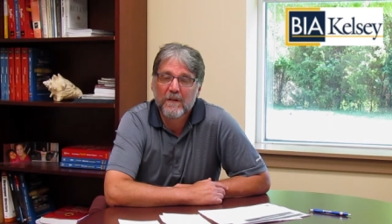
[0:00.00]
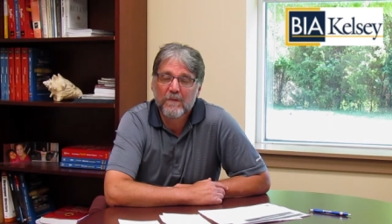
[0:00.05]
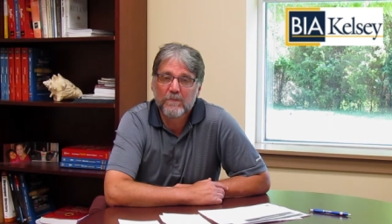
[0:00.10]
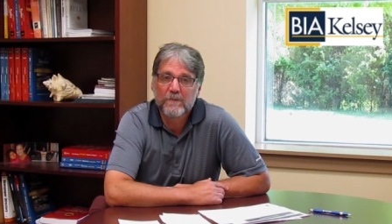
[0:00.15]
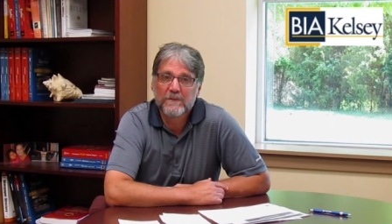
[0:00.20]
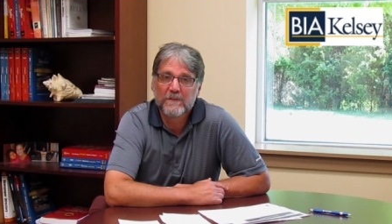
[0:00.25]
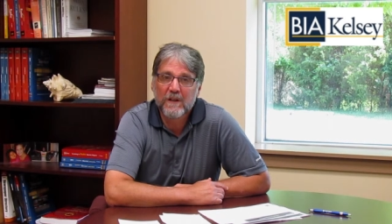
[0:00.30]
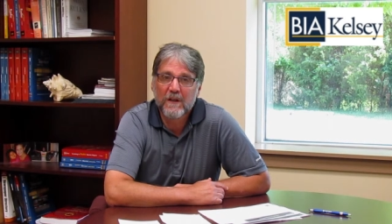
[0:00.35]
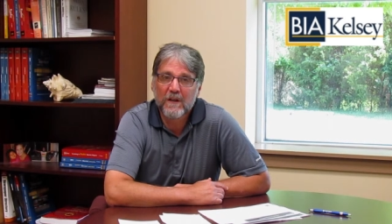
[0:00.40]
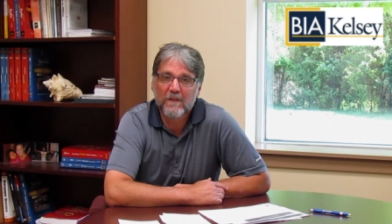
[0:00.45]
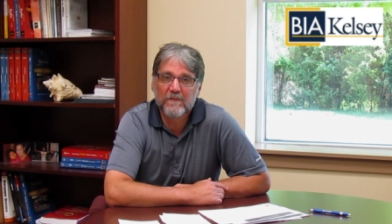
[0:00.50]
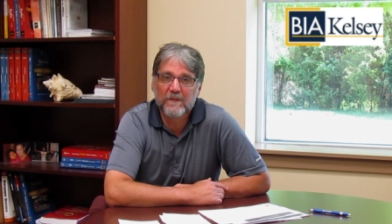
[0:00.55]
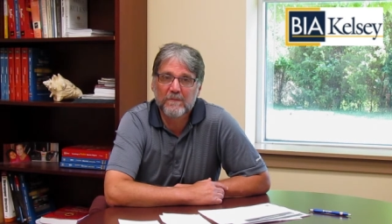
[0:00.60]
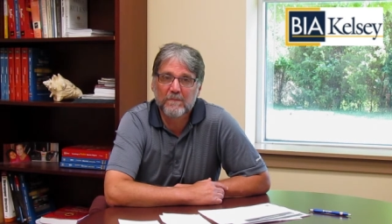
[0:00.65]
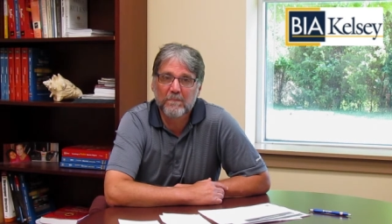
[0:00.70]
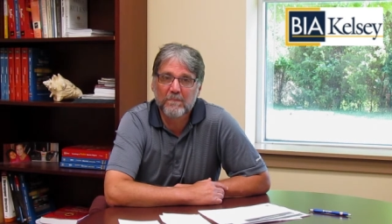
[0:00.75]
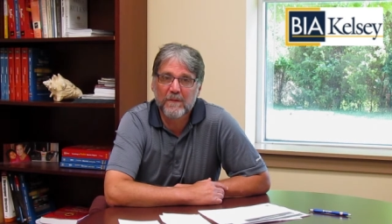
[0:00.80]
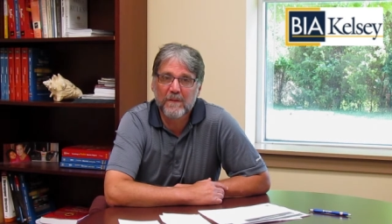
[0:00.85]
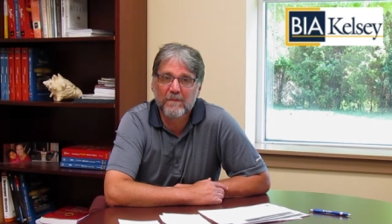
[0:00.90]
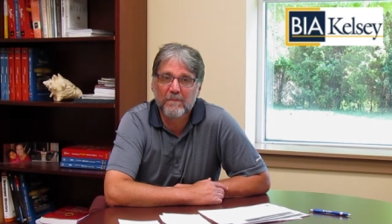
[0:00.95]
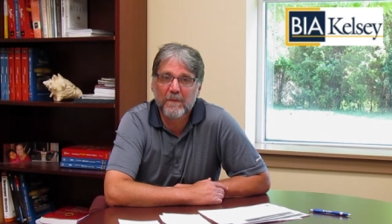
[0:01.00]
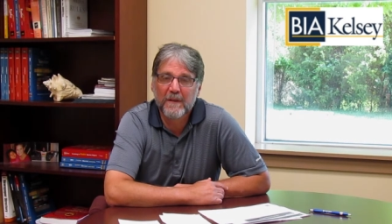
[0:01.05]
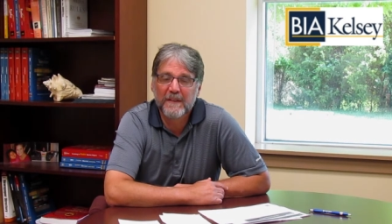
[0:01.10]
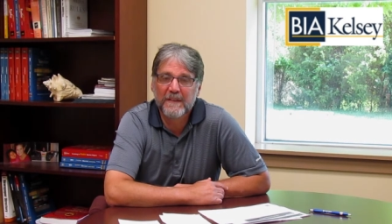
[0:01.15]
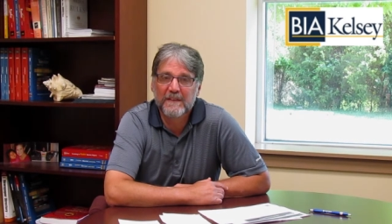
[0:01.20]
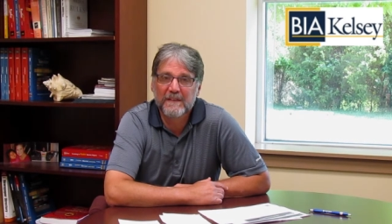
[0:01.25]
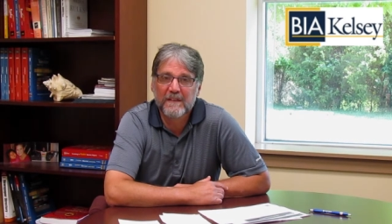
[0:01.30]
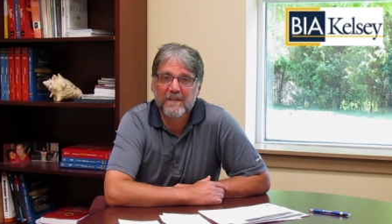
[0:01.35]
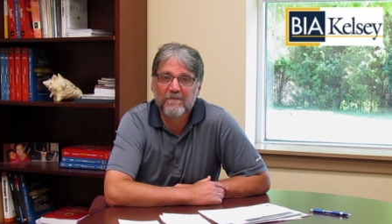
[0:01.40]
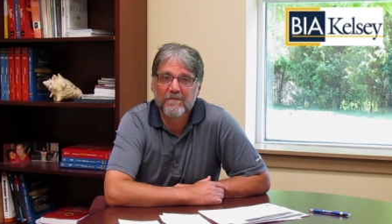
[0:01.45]
which covered the
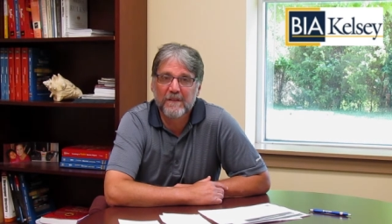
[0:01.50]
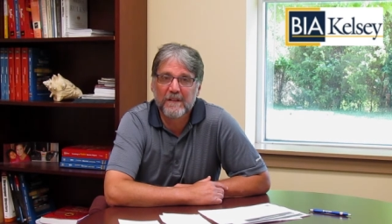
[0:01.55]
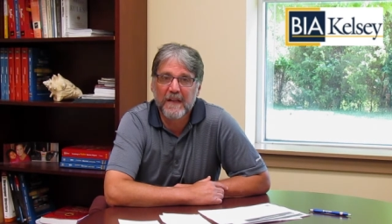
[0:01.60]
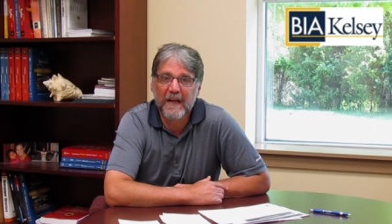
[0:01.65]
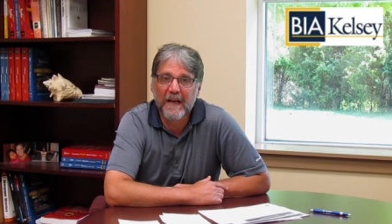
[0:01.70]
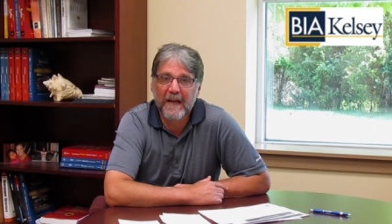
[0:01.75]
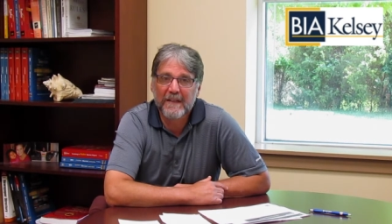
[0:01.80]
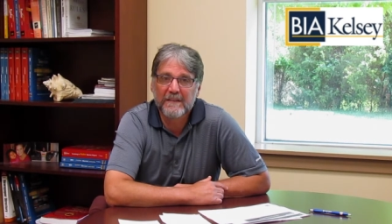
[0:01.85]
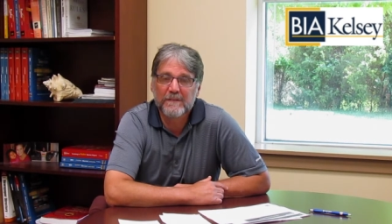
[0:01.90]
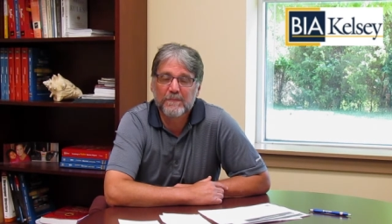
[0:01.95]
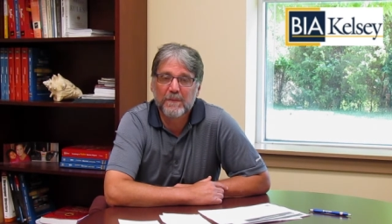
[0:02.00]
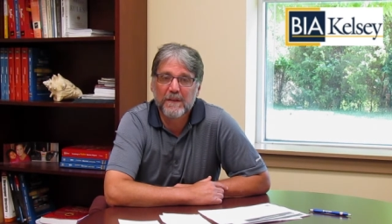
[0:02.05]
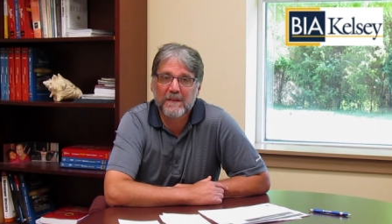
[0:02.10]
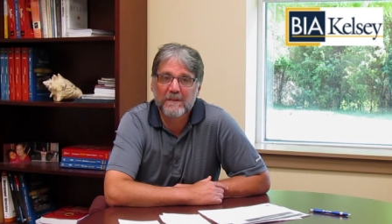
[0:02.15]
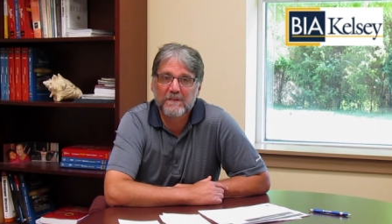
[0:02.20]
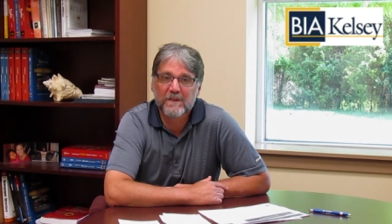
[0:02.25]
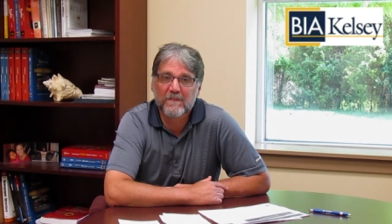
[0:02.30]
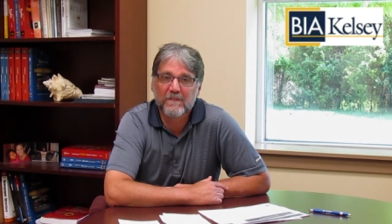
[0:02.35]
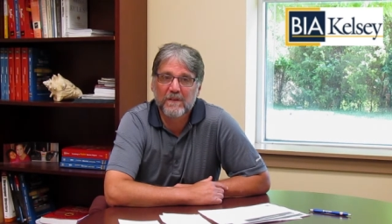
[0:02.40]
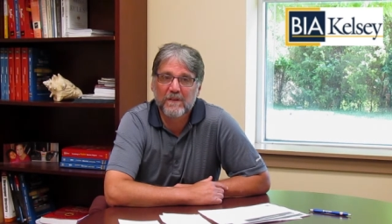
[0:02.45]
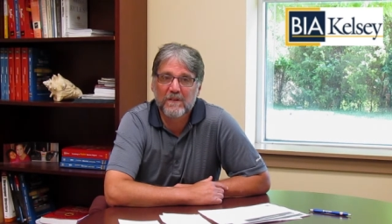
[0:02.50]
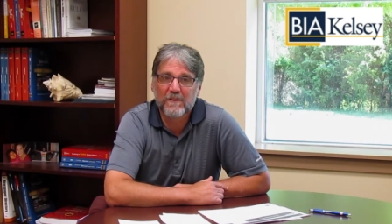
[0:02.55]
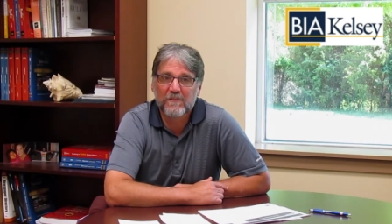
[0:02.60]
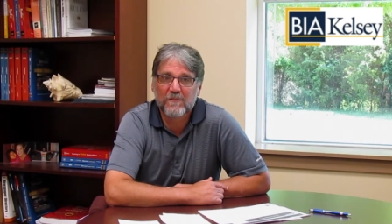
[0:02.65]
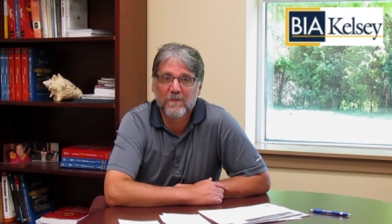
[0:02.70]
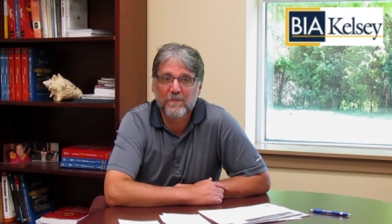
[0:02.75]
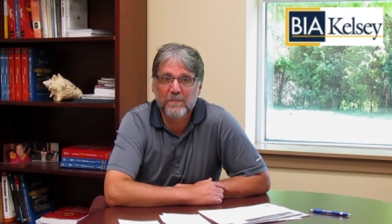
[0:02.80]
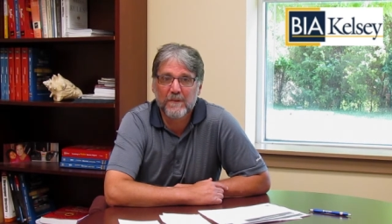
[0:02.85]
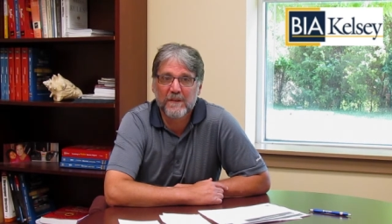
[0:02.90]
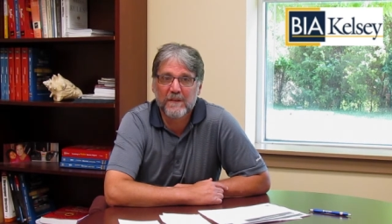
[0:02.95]
many different aspects of the
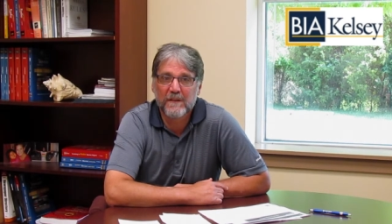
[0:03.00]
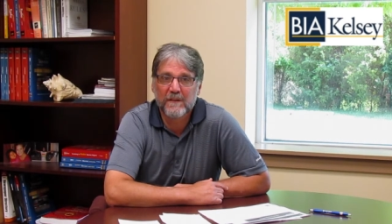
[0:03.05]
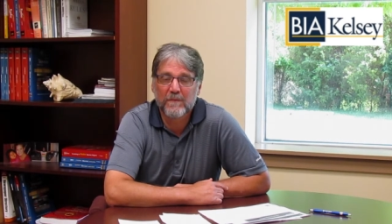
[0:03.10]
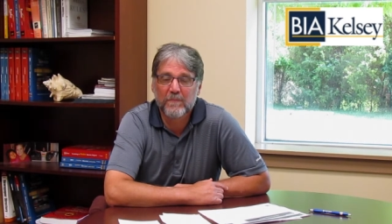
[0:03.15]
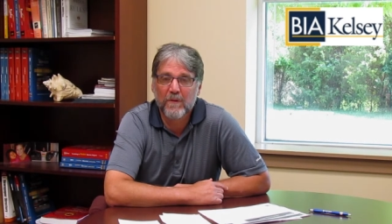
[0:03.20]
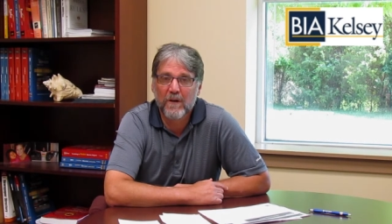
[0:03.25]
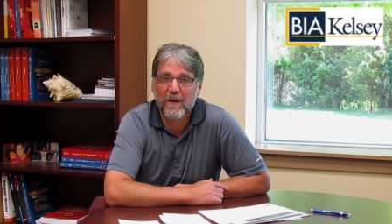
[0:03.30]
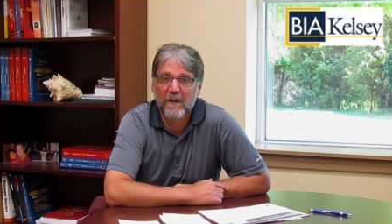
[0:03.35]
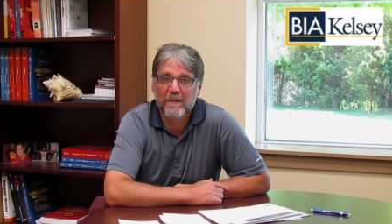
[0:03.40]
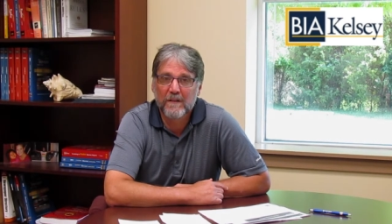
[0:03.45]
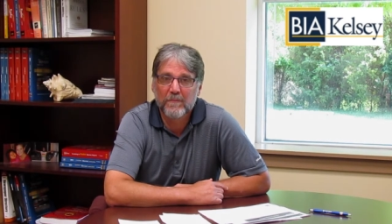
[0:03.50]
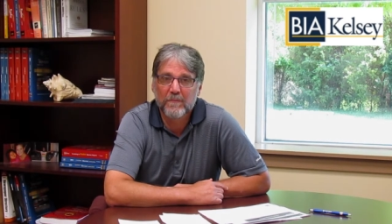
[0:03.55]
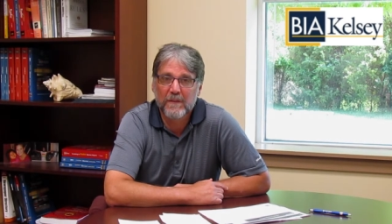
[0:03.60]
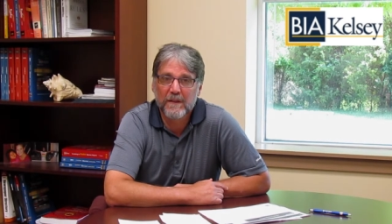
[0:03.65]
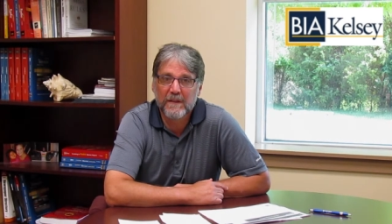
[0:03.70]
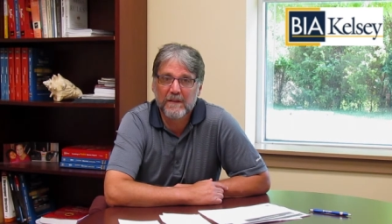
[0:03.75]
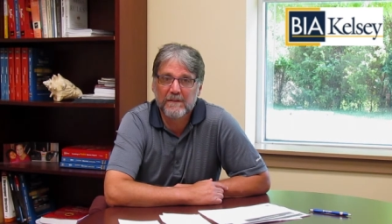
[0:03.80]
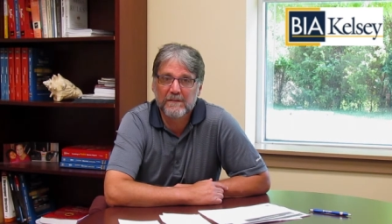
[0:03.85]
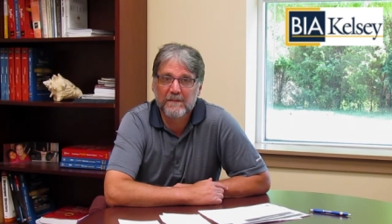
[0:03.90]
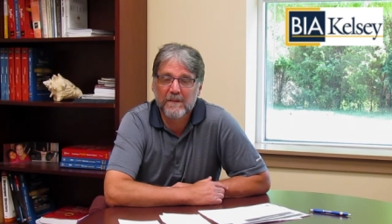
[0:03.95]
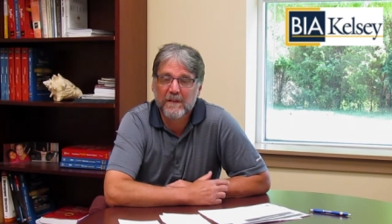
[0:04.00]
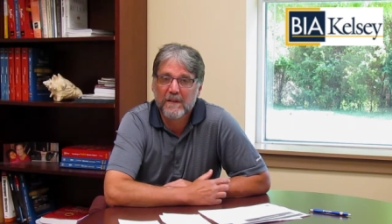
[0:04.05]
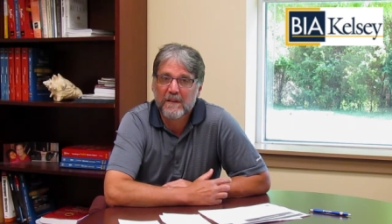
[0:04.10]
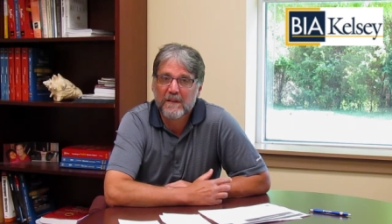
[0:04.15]
local media marketplace.